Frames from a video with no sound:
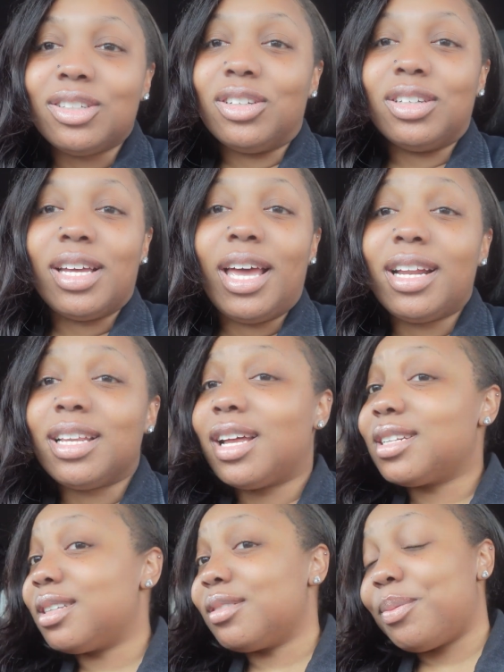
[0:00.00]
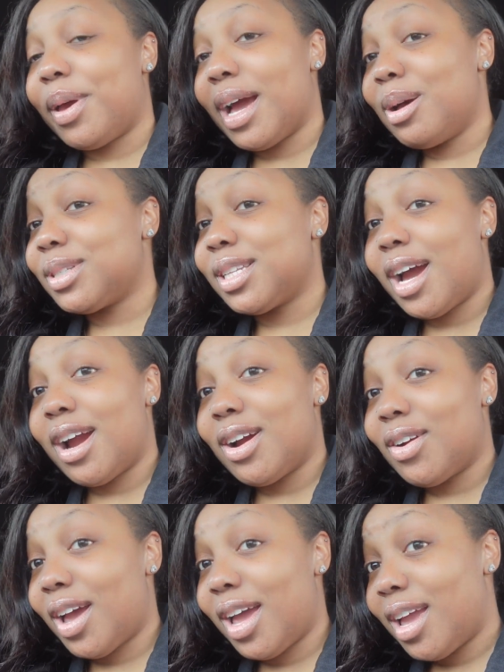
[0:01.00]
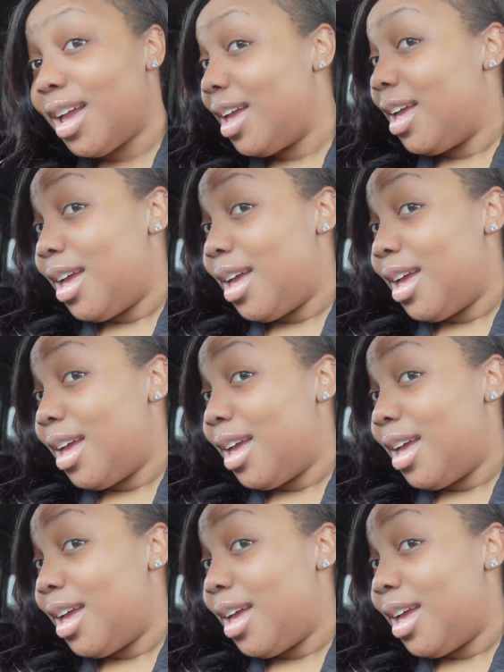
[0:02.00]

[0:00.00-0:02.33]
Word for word: look, I had a lot of stuff to pack. I was tired, okay?